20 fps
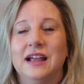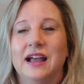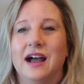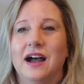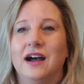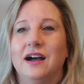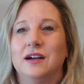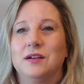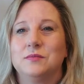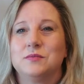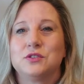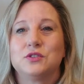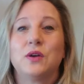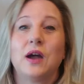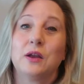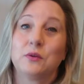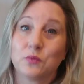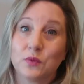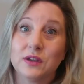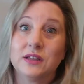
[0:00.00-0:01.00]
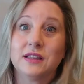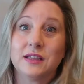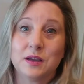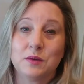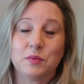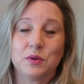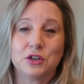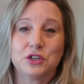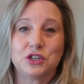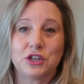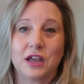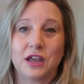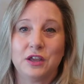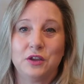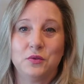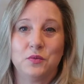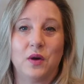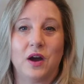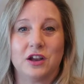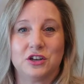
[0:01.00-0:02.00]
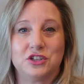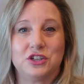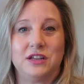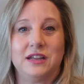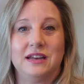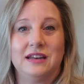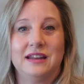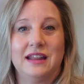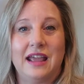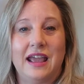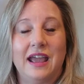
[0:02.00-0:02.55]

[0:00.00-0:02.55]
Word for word: um, so I really appreciate you watching,